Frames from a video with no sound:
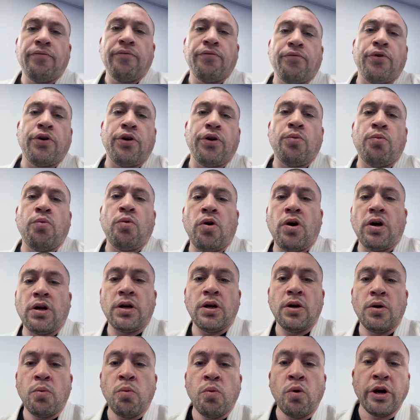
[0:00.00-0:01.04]
through
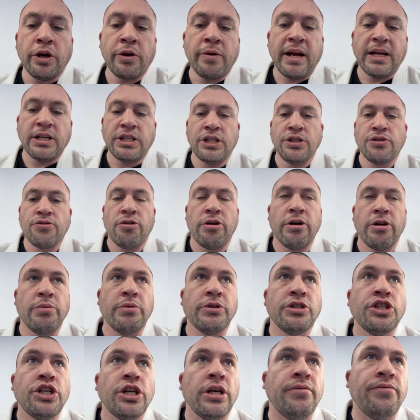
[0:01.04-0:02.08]
what you're actually trying to
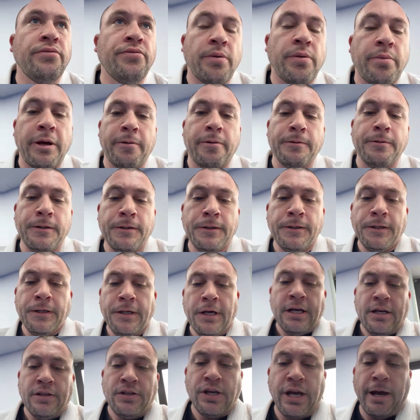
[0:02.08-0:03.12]
achieve from it.
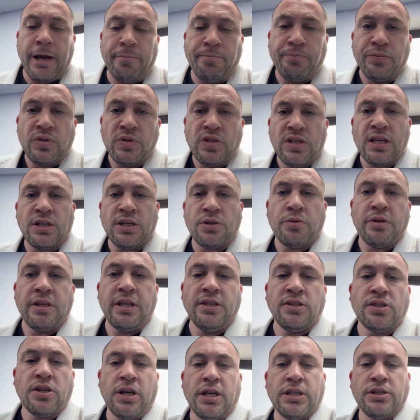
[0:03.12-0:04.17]
So yeah, so that's what these
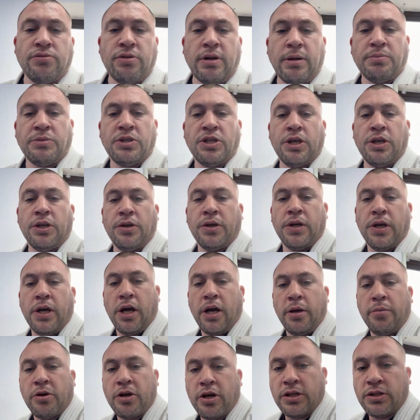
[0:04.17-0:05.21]
guys are up to.
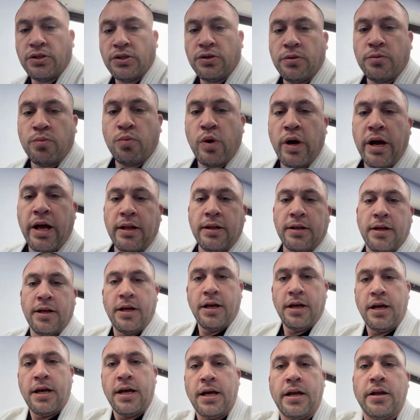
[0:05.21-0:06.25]
Hope you guys are doing well.
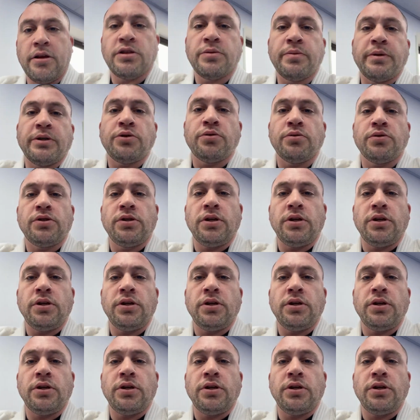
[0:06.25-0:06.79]
And I'll speak to you all soon.